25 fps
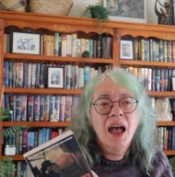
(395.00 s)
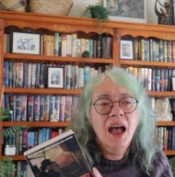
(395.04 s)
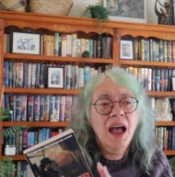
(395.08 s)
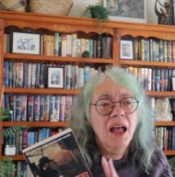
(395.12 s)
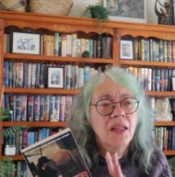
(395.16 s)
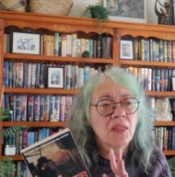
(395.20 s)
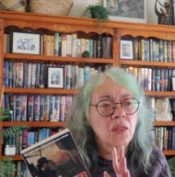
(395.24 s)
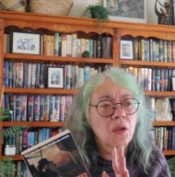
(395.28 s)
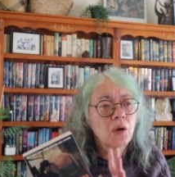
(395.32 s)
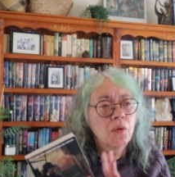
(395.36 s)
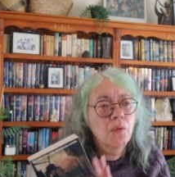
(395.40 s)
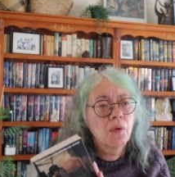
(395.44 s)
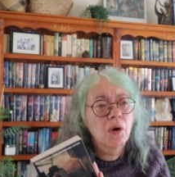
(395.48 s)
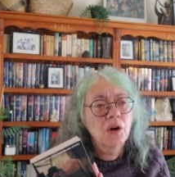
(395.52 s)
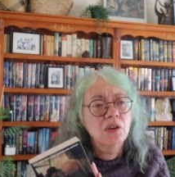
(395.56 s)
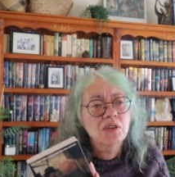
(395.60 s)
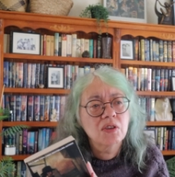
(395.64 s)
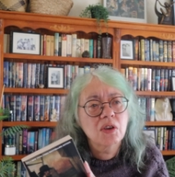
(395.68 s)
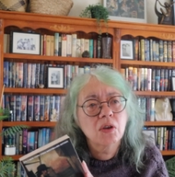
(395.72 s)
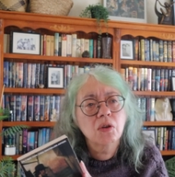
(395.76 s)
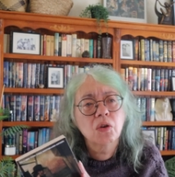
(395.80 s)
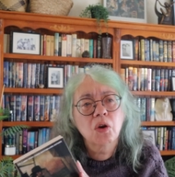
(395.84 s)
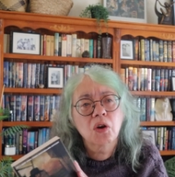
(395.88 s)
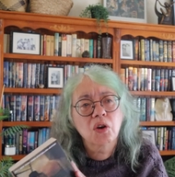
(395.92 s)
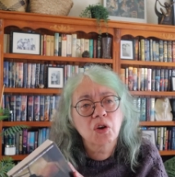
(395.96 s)
And there
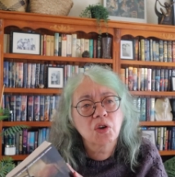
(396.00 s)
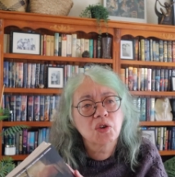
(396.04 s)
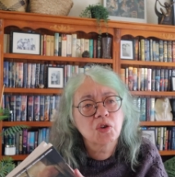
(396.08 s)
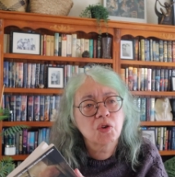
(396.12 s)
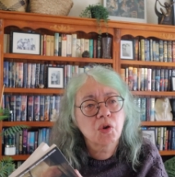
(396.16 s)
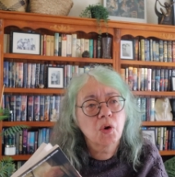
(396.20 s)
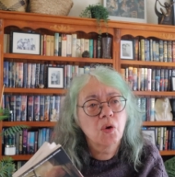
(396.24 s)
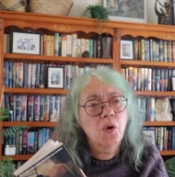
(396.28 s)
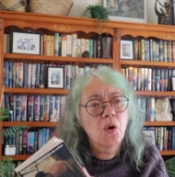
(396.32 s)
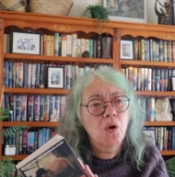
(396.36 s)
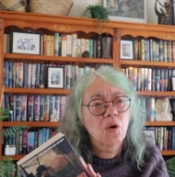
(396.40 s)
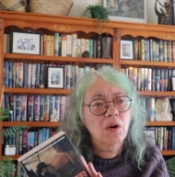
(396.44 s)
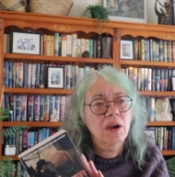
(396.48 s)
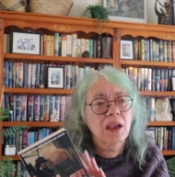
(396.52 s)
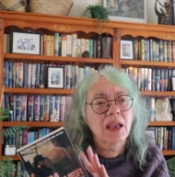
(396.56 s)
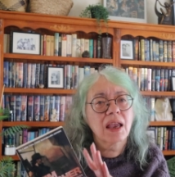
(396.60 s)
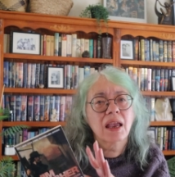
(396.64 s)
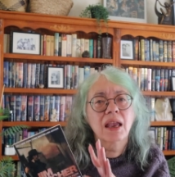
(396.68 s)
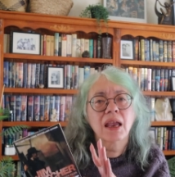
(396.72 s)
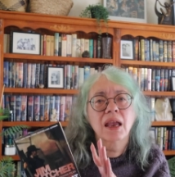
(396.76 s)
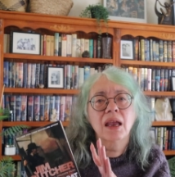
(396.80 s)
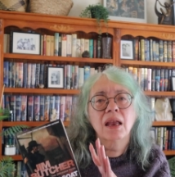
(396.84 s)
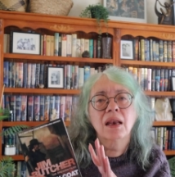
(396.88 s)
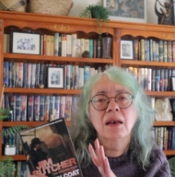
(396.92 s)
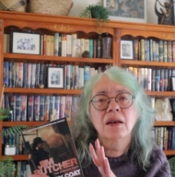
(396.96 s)
was a lot of talk
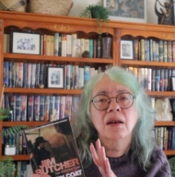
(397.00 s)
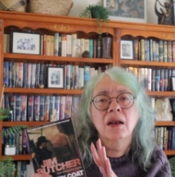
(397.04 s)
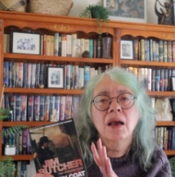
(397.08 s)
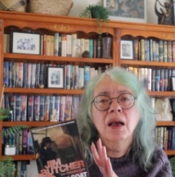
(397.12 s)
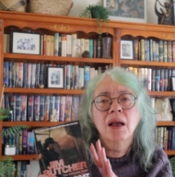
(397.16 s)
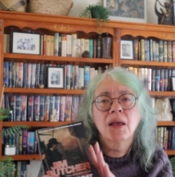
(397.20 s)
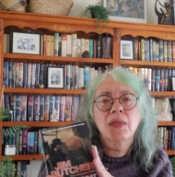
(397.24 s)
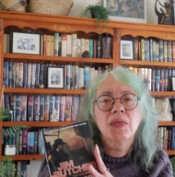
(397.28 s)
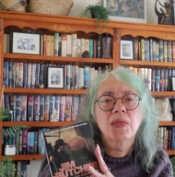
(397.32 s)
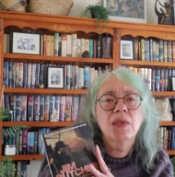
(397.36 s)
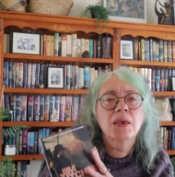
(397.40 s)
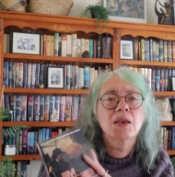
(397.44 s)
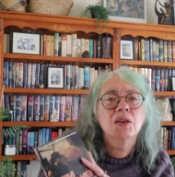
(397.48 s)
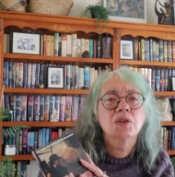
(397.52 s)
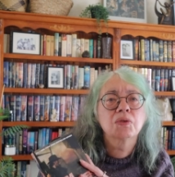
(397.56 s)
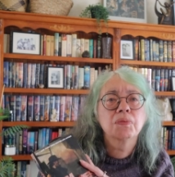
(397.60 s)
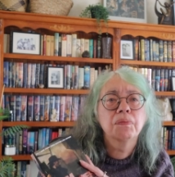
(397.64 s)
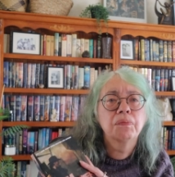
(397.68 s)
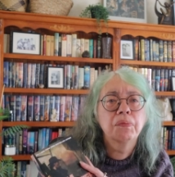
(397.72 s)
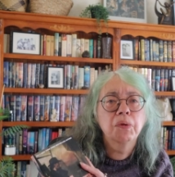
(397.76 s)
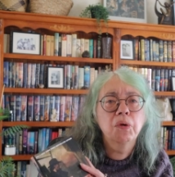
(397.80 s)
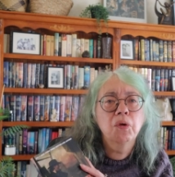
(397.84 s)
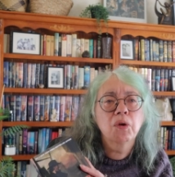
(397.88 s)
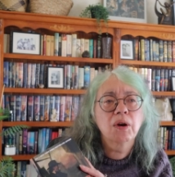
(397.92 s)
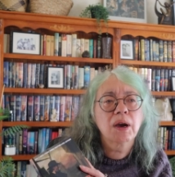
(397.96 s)
in this
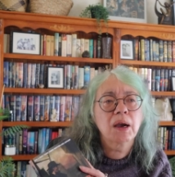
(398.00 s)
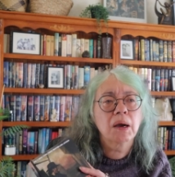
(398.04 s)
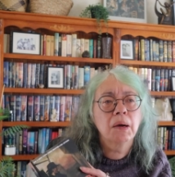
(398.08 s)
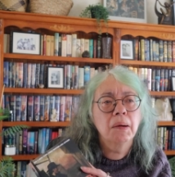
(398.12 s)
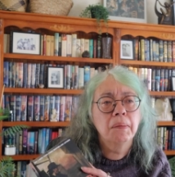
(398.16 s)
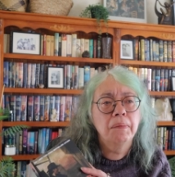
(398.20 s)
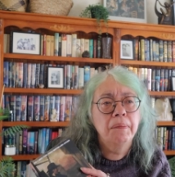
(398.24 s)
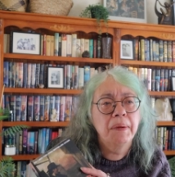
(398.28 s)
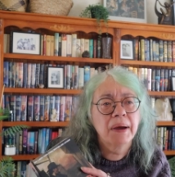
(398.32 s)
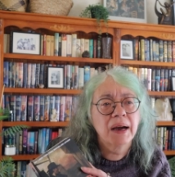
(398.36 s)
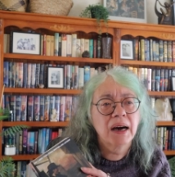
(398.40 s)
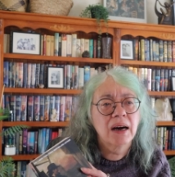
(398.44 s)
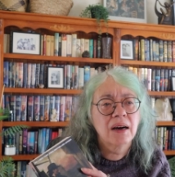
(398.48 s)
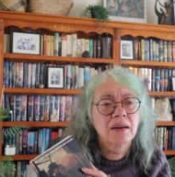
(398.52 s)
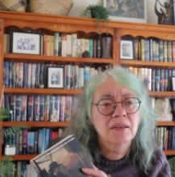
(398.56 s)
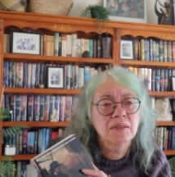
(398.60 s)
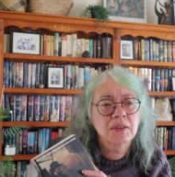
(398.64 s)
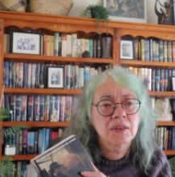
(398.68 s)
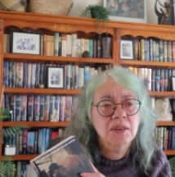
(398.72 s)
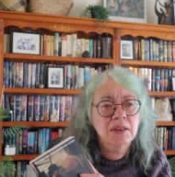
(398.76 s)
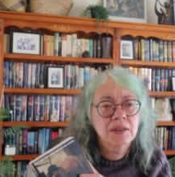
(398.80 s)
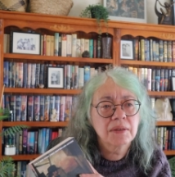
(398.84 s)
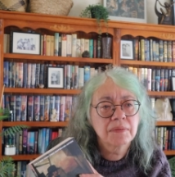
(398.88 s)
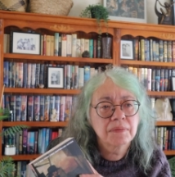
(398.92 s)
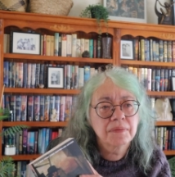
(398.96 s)
book
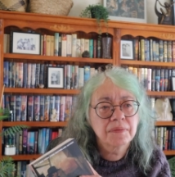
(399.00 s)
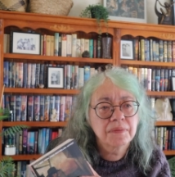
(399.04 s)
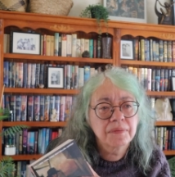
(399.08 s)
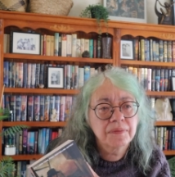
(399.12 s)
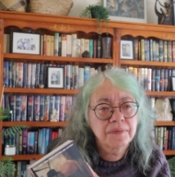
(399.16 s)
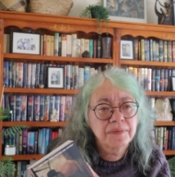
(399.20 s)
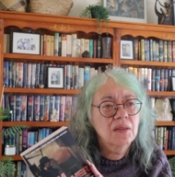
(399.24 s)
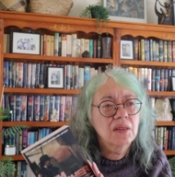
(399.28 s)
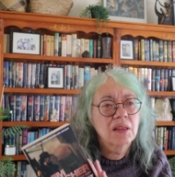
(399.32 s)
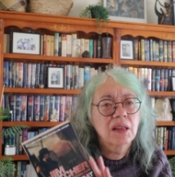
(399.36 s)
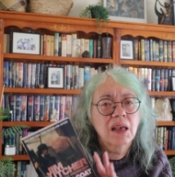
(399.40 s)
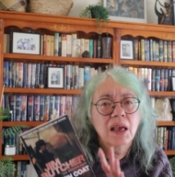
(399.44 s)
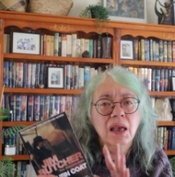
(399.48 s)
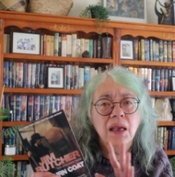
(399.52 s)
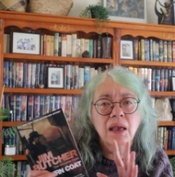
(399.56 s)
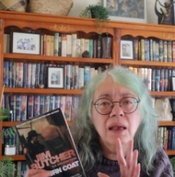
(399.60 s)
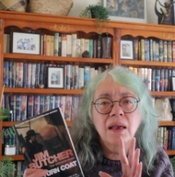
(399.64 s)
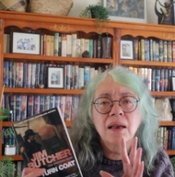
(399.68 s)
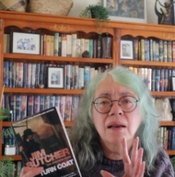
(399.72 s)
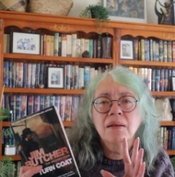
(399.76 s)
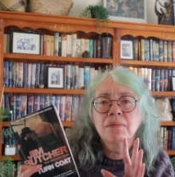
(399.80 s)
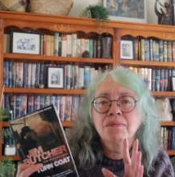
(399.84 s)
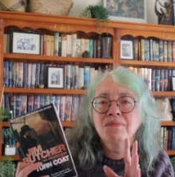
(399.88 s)
about the